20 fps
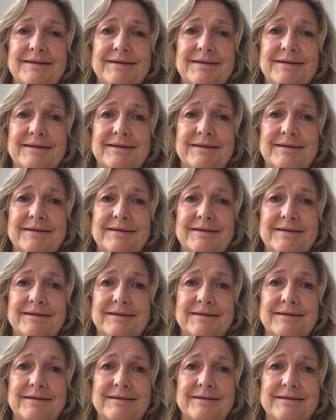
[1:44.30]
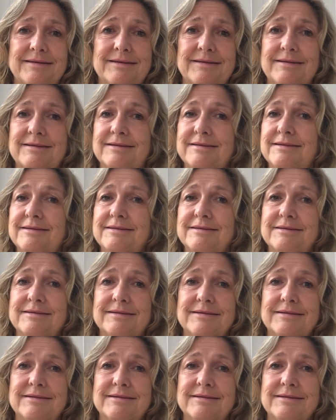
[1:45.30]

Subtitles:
Nothing is said.